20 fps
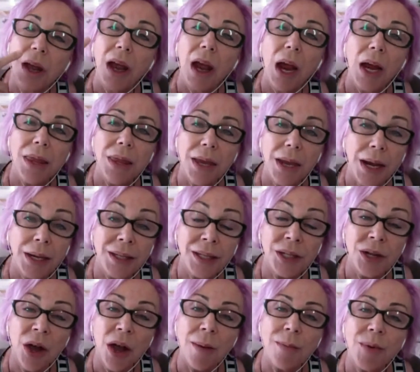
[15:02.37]
And the next
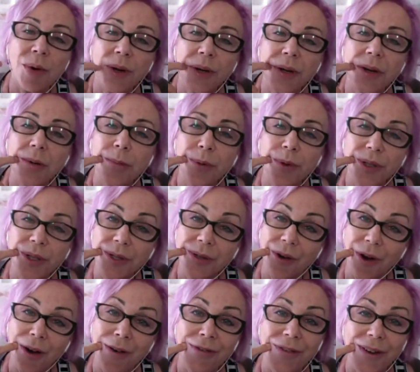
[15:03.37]
time Monielle puts an
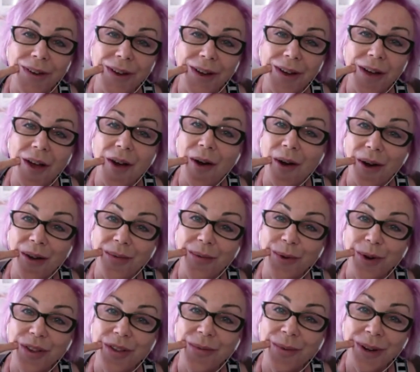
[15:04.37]
offer on
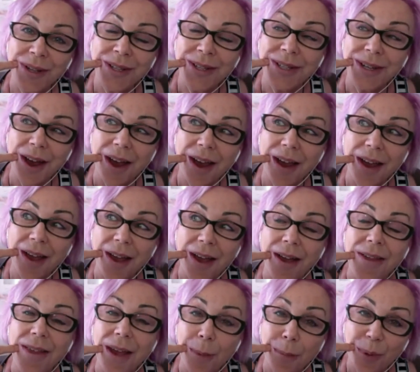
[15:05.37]
Worth Wednesday,
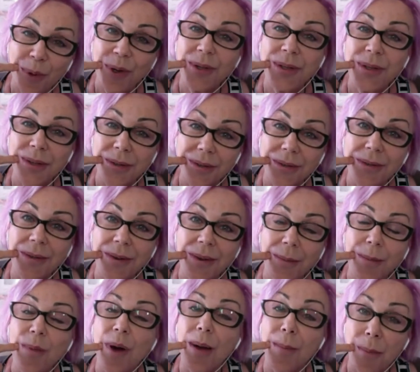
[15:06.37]
that person
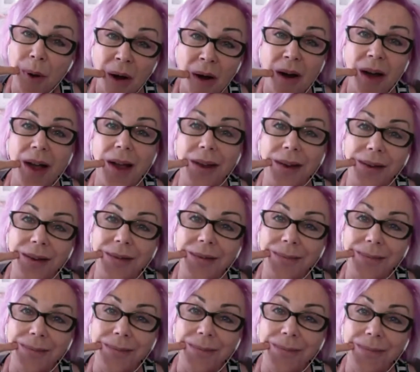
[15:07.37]
might buy.
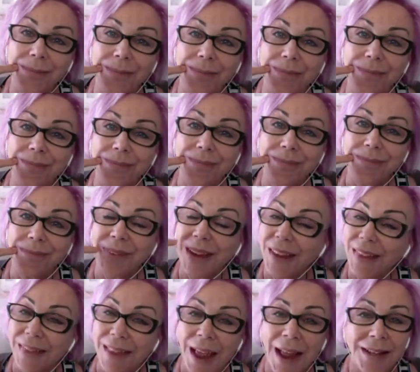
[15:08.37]

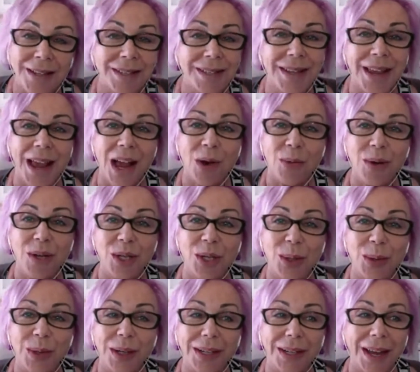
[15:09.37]
And that's how we do
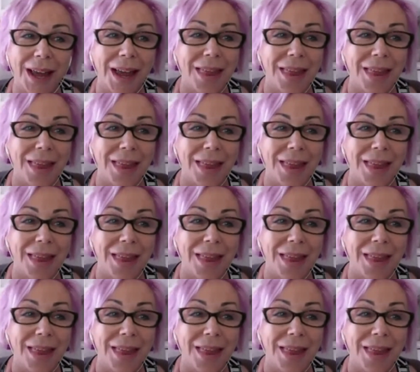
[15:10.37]
it.